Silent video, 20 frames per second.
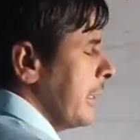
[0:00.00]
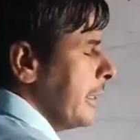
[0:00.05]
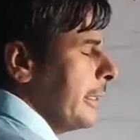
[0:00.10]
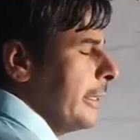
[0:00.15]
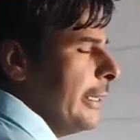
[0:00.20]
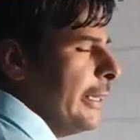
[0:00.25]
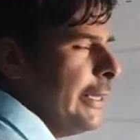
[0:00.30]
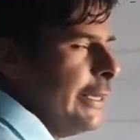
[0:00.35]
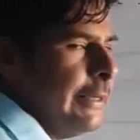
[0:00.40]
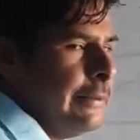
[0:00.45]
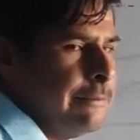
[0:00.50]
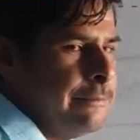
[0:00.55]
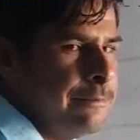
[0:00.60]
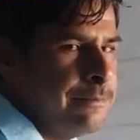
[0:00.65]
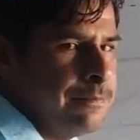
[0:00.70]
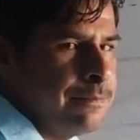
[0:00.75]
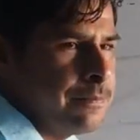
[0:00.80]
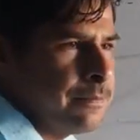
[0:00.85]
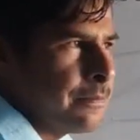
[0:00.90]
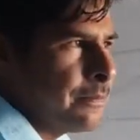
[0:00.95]

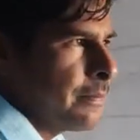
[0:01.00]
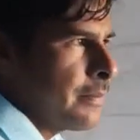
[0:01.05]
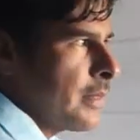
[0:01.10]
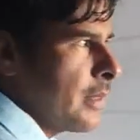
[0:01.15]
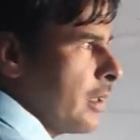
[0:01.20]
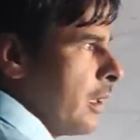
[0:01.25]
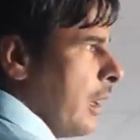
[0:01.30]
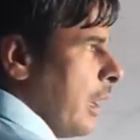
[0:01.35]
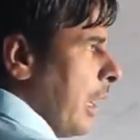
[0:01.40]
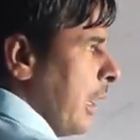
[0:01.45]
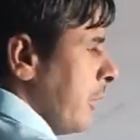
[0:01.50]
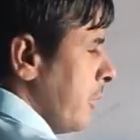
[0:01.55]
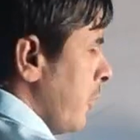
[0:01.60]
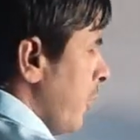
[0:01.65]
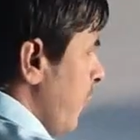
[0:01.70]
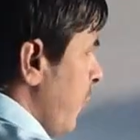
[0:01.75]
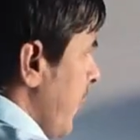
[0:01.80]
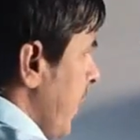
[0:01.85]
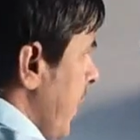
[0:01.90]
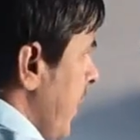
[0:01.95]
D. How to
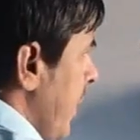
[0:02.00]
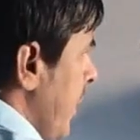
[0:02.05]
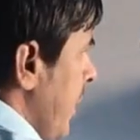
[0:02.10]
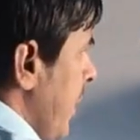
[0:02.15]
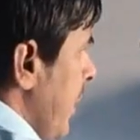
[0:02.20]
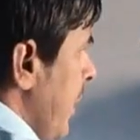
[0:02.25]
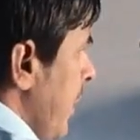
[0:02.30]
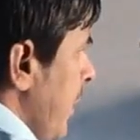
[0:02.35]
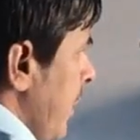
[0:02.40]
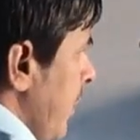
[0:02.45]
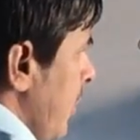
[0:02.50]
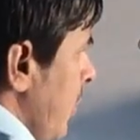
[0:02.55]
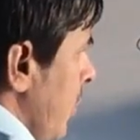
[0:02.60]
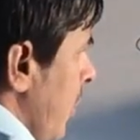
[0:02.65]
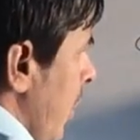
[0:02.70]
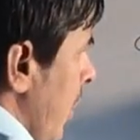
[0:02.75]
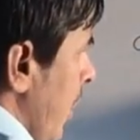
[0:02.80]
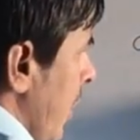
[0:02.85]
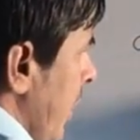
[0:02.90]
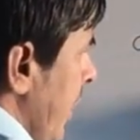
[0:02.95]
find D? You
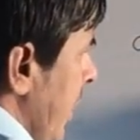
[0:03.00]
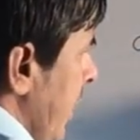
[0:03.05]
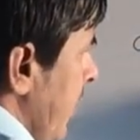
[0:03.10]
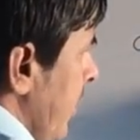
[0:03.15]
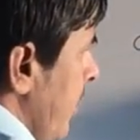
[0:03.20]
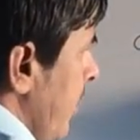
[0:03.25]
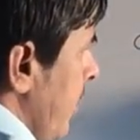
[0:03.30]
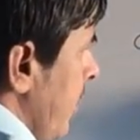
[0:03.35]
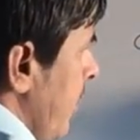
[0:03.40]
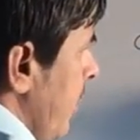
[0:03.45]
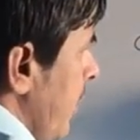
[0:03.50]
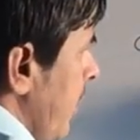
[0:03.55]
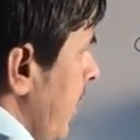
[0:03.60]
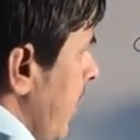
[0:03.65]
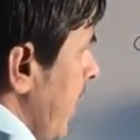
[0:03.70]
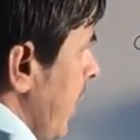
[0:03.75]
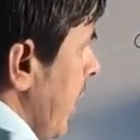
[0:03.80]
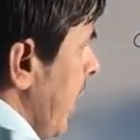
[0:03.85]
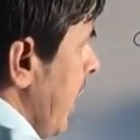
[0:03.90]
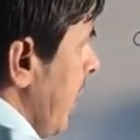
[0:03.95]
already
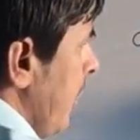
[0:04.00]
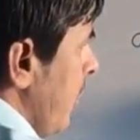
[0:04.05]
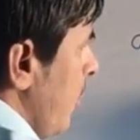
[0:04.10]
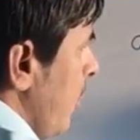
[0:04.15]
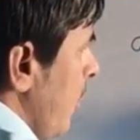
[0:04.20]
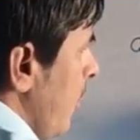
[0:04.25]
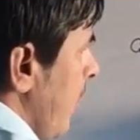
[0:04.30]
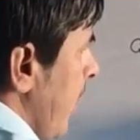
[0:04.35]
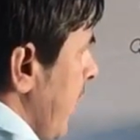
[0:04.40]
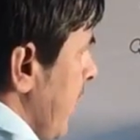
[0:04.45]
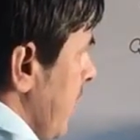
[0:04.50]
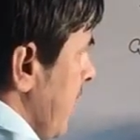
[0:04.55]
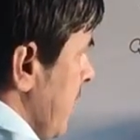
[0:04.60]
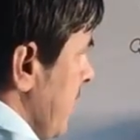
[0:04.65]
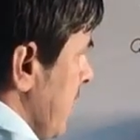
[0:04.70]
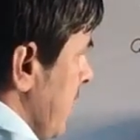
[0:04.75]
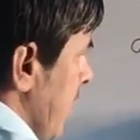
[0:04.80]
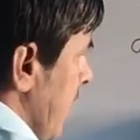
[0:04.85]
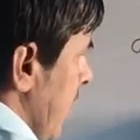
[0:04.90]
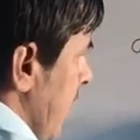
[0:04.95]
know. A2
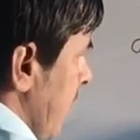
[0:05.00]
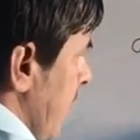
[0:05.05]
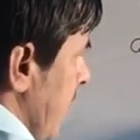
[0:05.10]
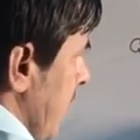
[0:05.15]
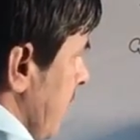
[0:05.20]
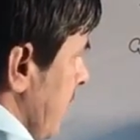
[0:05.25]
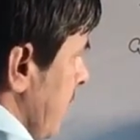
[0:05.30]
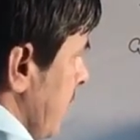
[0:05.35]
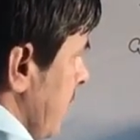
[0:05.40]
minus A1.